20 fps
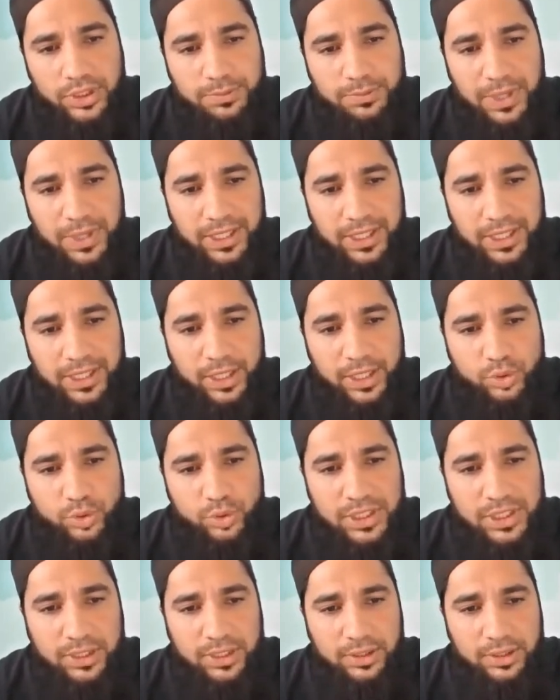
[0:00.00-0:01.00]
pen, can you
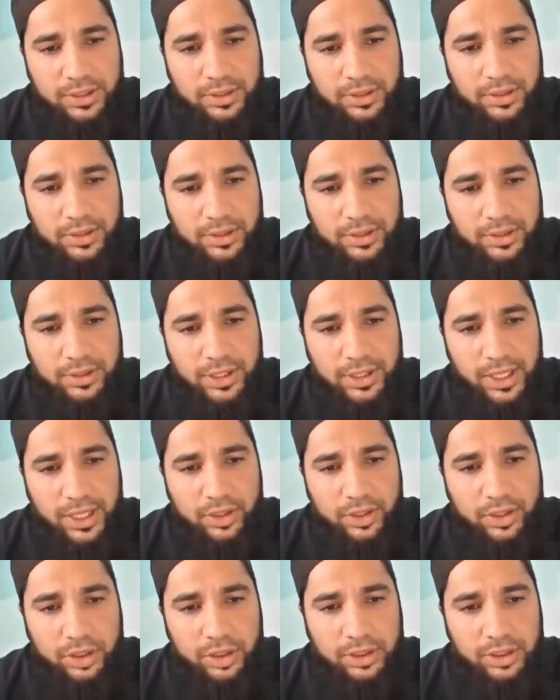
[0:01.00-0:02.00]
see the
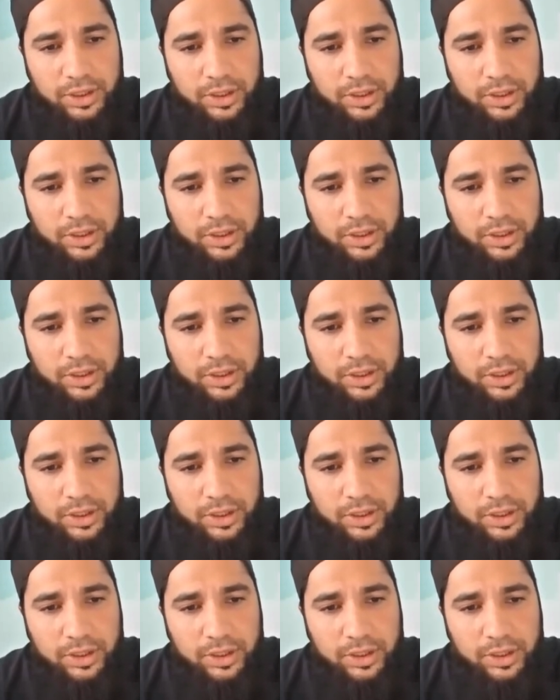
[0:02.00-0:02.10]
red dot?